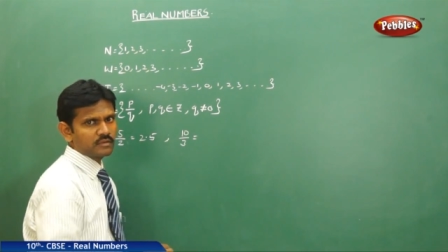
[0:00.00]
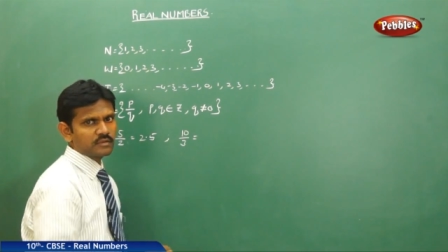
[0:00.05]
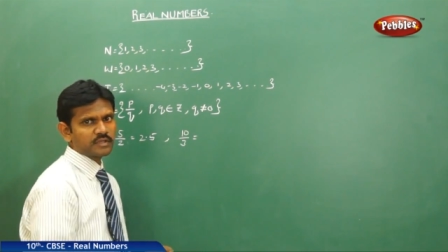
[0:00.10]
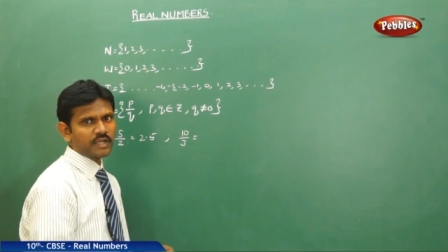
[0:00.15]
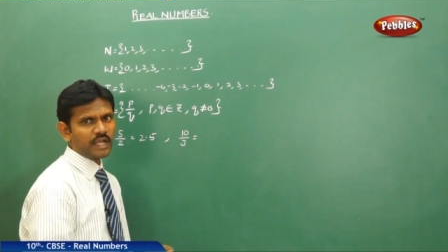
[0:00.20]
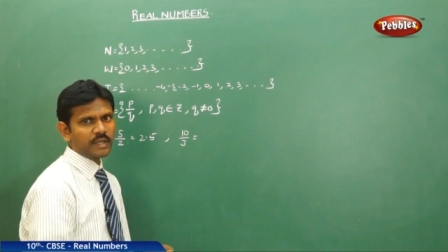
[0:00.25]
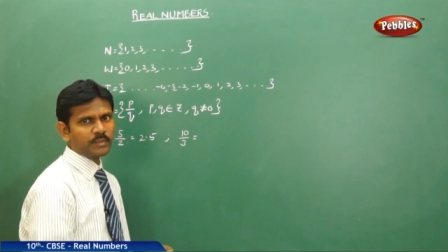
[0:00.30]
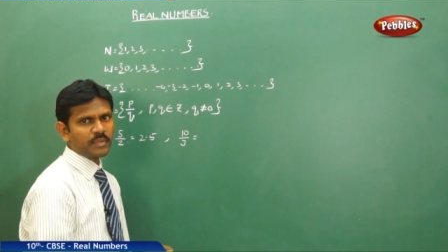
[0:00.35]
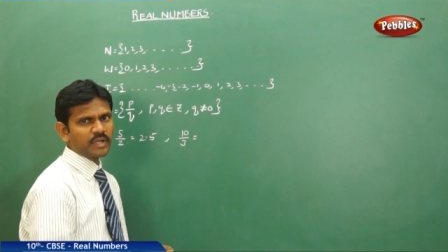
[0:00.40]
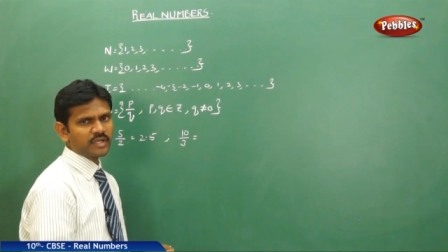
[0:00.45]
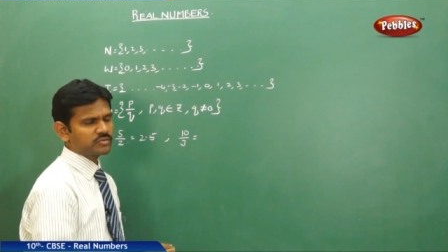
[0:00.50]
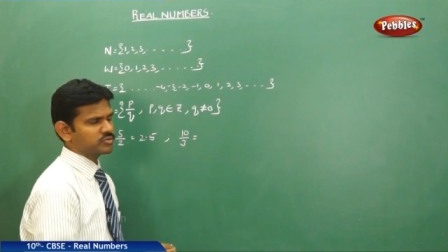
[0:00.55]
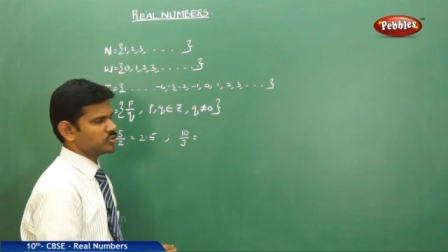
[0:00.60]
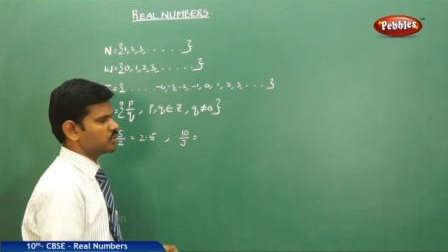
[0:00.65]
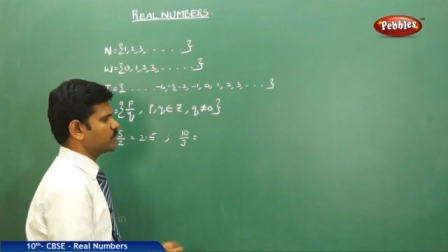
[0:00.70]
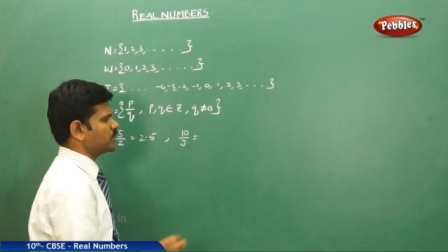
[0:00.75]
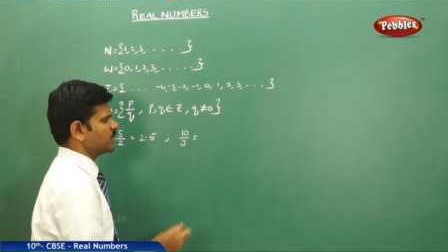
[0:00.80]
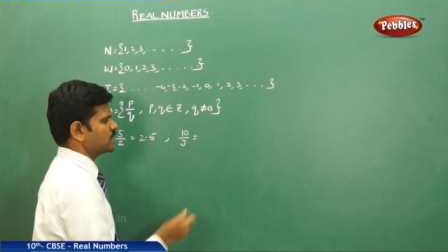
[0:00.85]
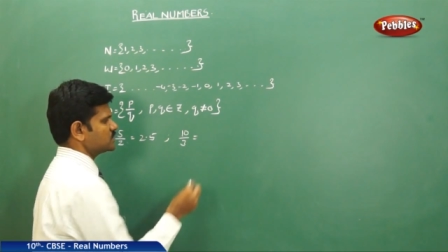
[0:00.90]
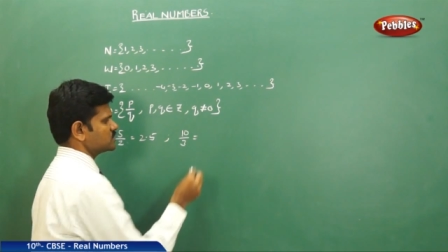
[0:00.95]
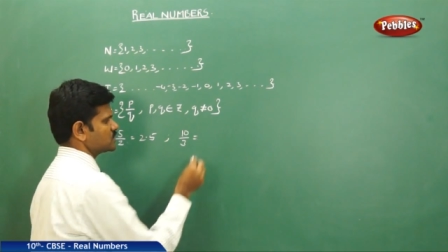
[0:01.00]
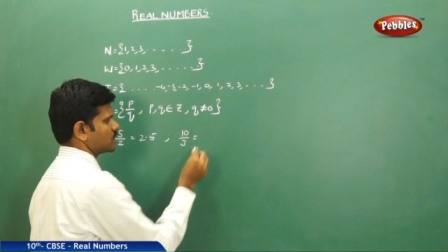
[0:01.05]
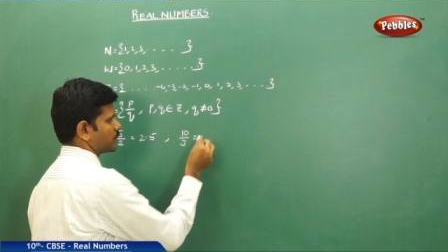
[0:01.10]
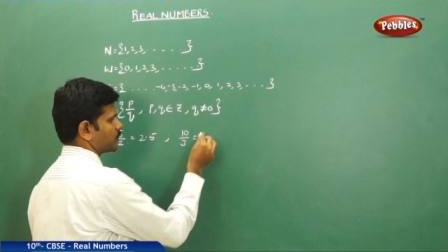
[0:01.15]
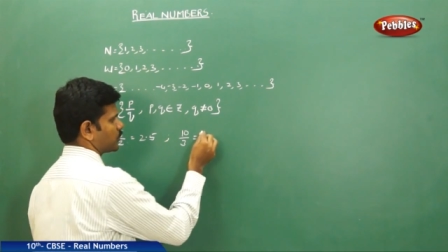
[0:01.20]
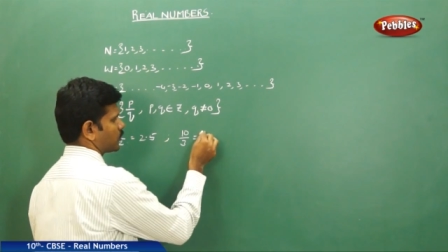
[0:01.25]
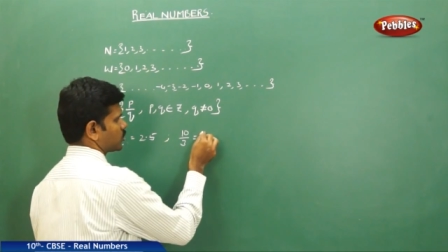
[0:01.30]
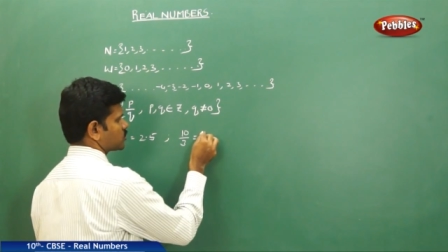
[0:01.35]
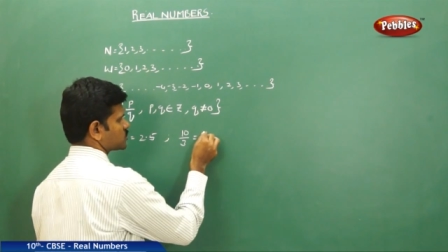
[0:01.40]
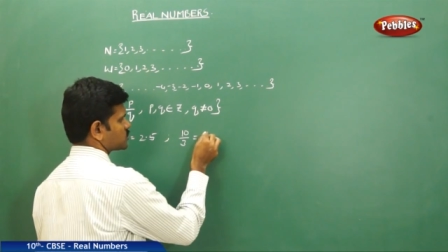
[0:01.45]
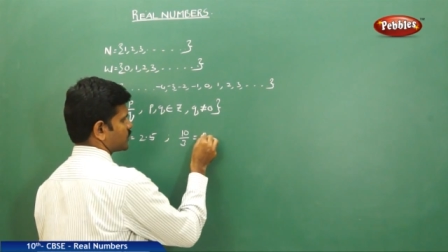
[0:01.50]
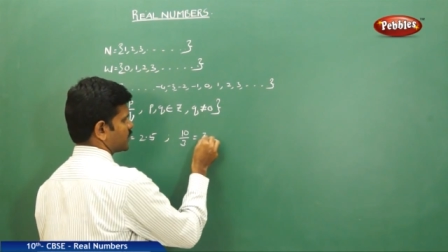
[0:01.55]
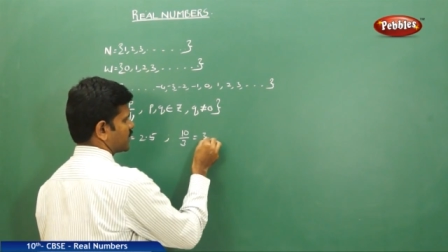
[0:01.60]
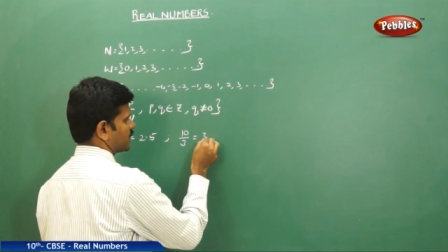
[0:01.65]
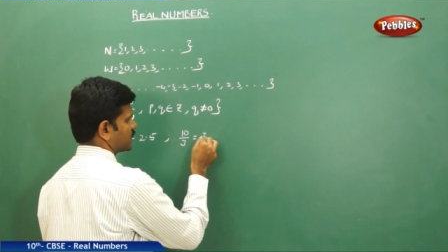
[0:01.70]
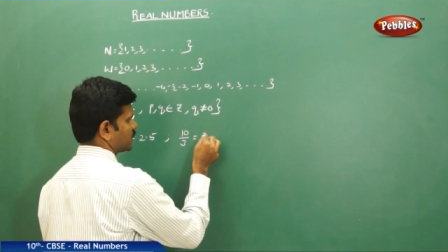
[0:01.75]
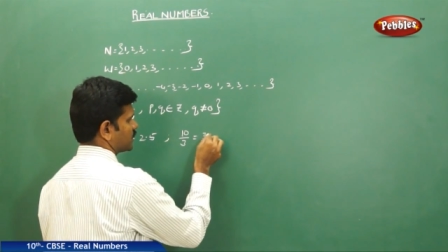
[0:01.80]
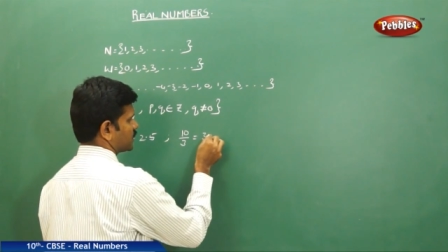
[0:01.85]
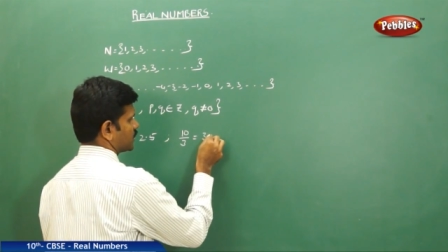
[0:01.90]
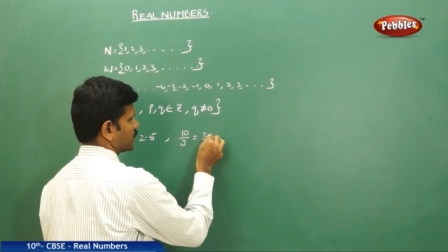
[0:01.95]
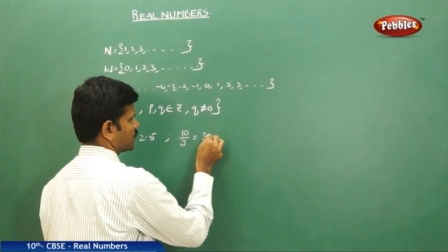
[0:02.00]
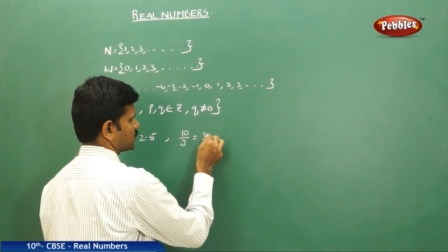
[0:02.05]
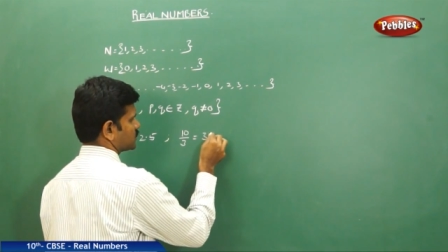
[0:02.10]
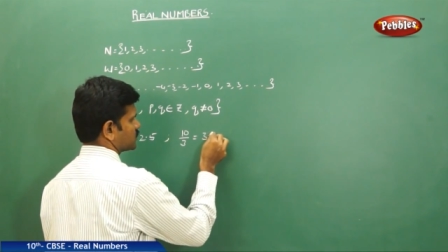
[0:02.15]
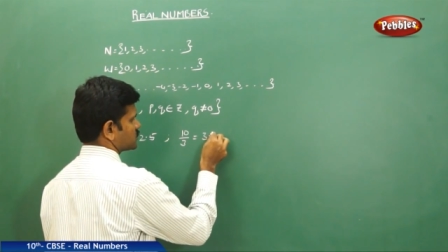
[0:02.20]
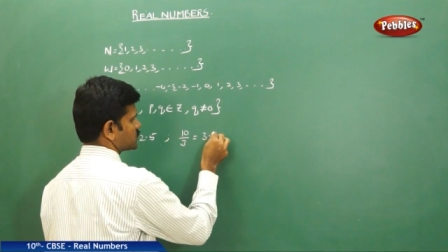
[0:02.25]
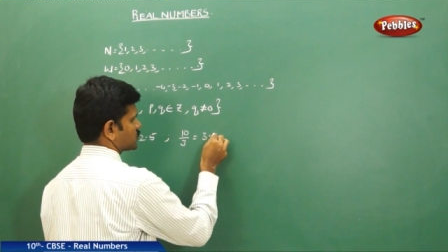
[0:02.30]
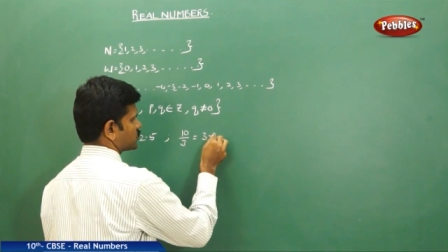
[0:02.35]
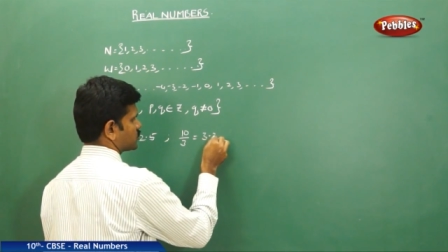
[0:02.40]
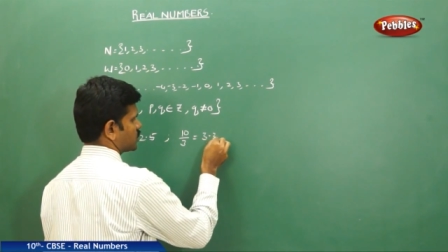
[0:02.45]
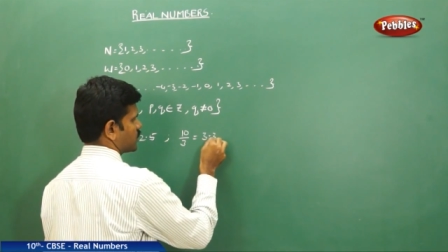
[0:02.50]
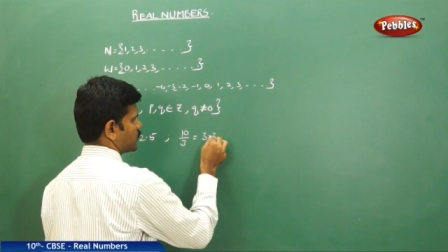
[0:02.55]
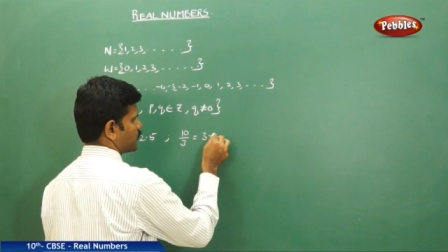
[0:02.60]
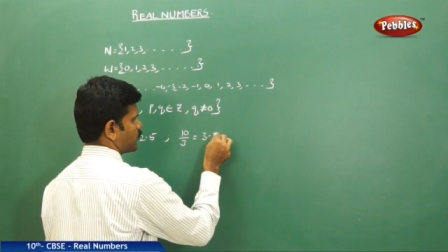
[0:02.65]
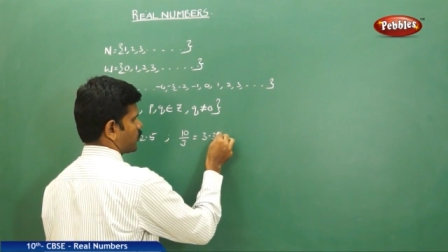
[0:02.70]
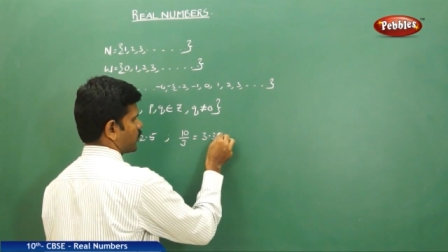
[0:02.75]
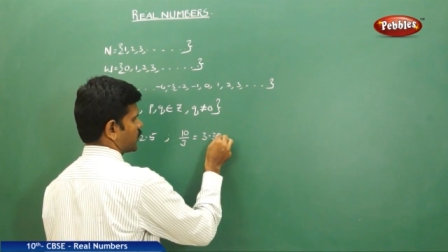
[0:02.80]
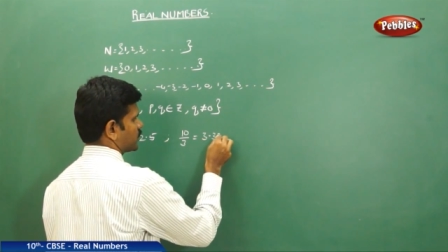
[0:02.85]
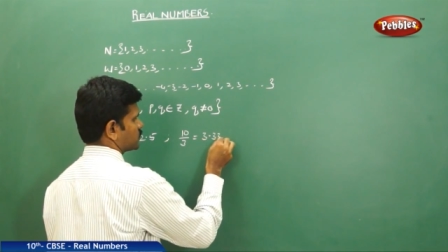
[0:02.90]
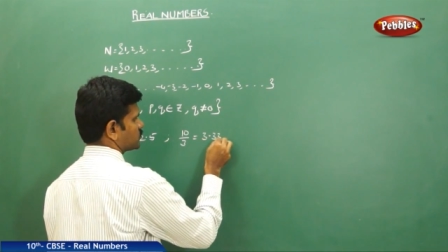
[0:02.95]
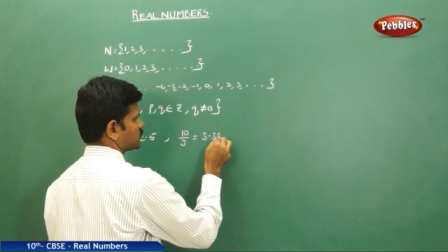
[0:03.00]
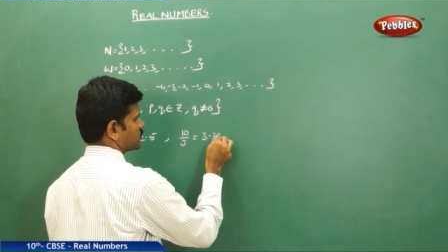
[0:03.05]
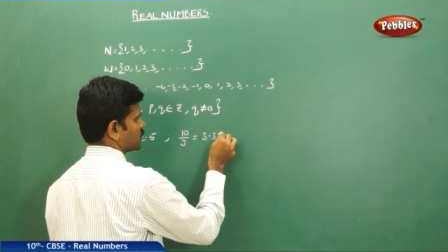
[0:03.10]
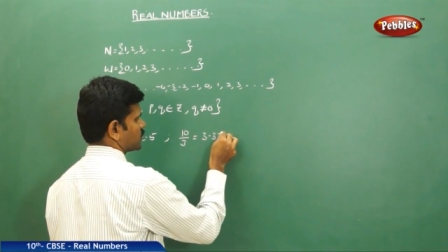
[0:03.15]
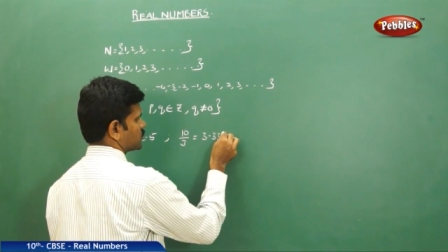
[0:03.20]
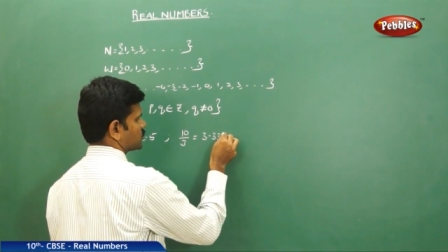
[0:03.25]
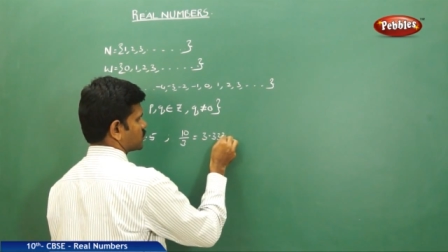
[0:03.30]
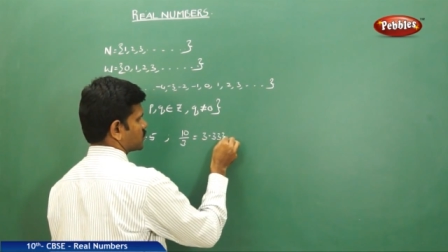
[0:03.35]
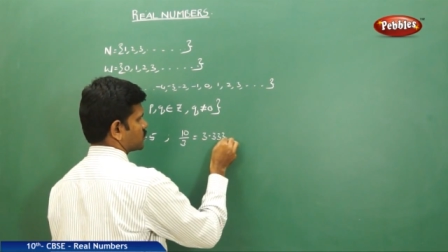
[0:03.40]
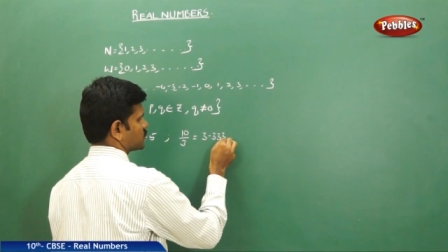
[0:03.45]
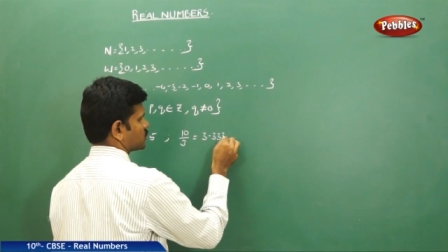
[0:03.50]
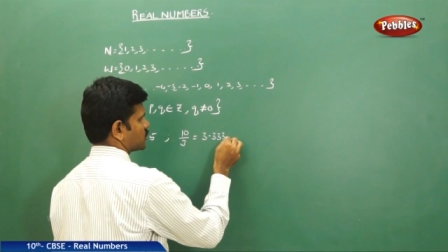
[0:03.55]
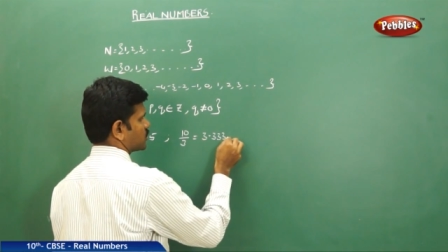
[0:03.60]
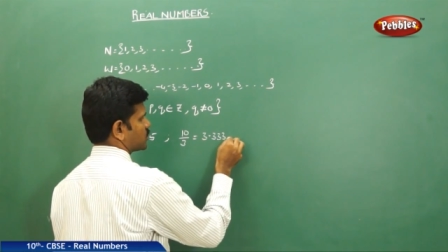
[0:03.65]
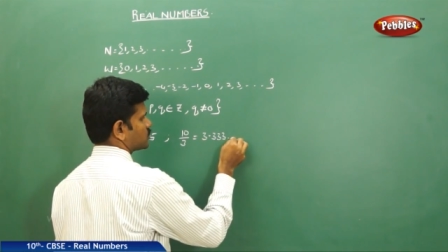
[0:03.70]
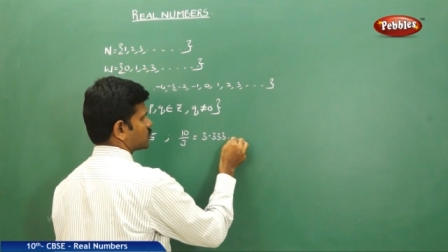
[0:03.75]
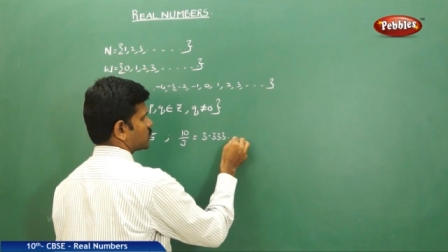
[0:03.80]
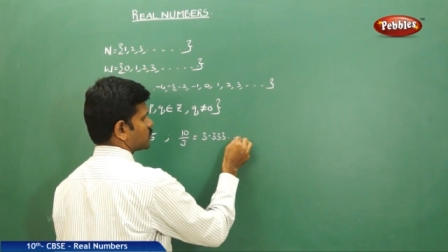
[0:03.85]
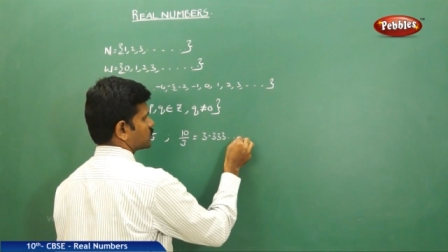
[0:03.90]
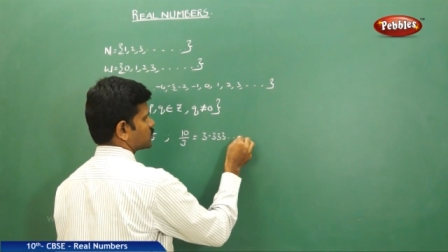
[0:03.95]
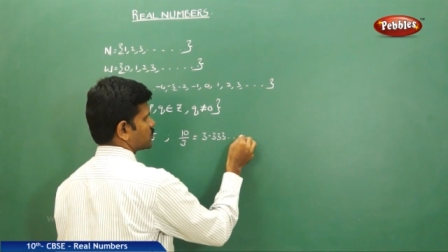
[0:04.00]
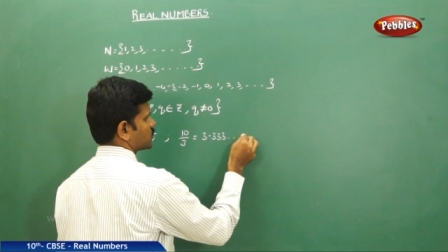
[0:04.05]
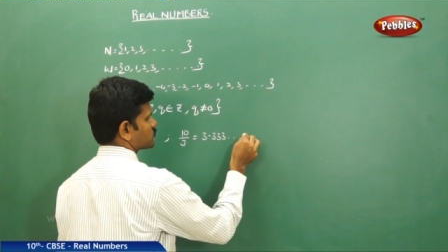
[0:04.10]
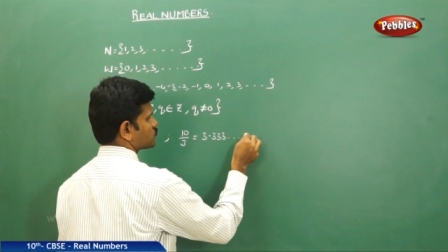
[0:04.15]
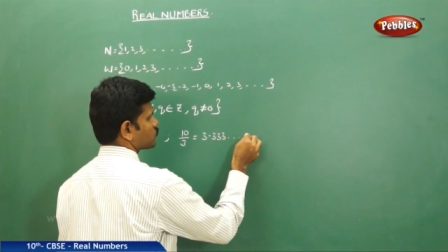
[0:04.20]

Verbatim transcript: 10 by 3 means approximately there is a 3.33333,